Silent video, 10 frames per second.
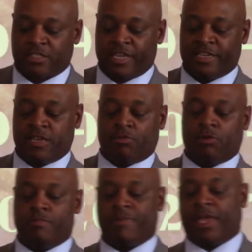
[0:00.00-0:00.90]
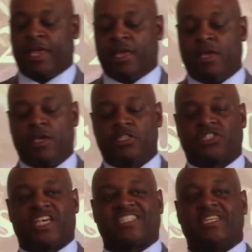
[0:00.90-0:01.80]
it will be
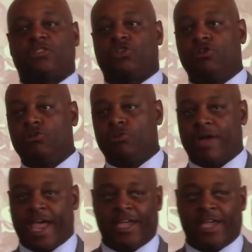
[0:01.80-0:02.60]
62